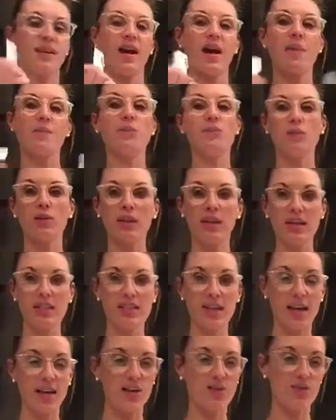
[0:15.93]
I've been really
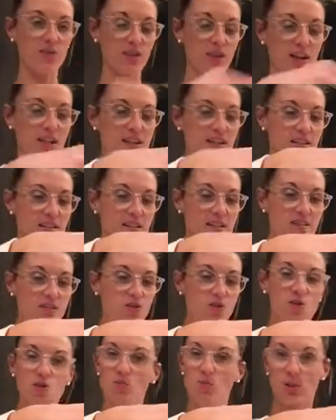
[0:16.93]
excited for this
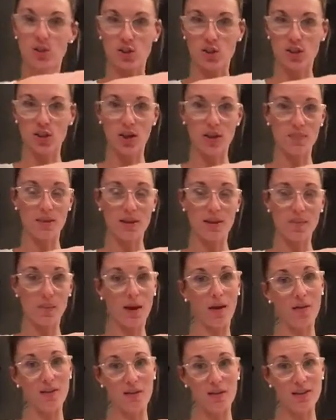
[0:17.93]
toothbrush to come in the
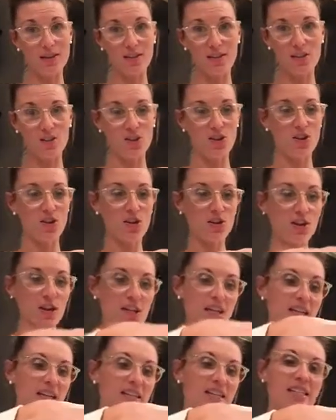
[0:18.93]
mail. That's such a
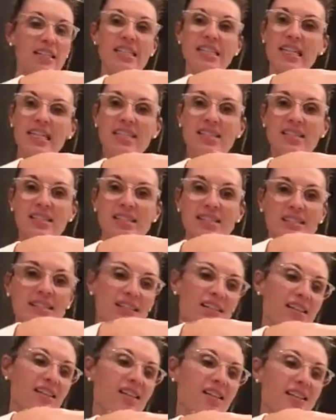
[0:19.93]
nerdy
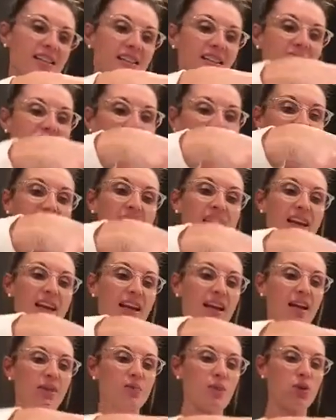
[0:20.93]
dentist
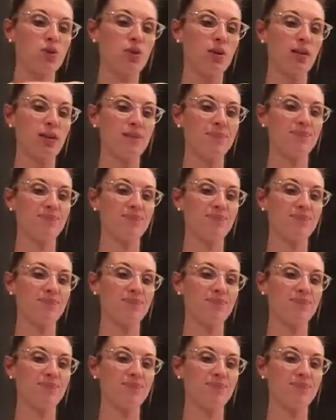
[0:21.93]
thing, I'm sure.